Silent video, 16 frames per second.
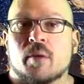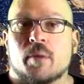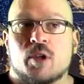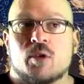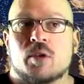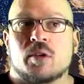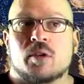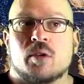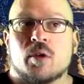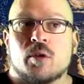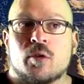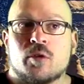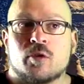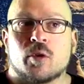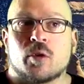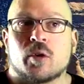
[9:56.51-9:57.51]
but you can do the
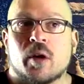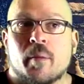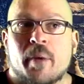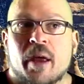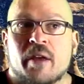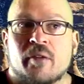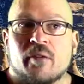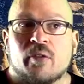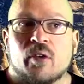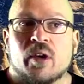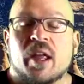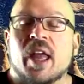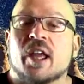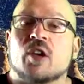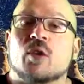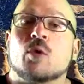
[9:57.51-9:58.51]
neutral grip pain-free,
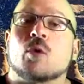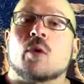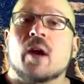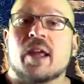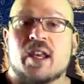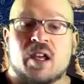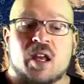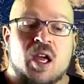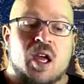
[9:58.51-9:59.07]
hey, great.